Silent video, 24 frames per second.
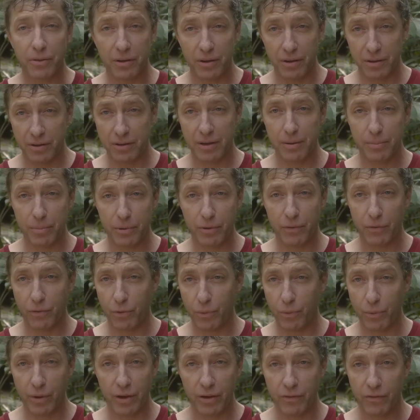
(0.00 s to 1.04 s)
the Temple of the
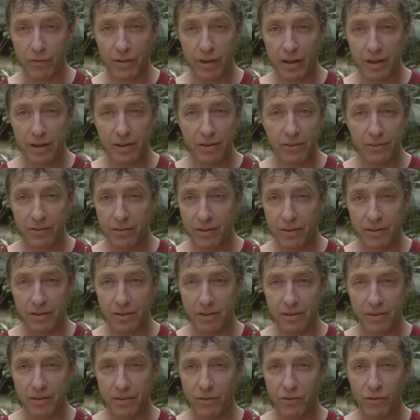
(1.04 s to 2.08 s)
Way of Light is that
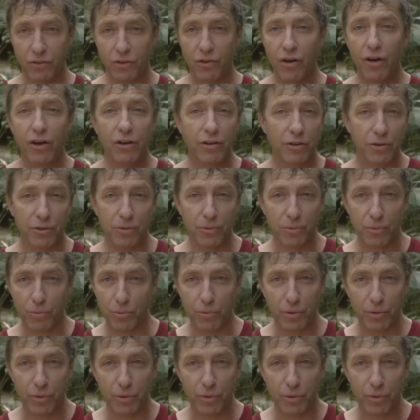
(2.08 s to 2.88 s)
it is not a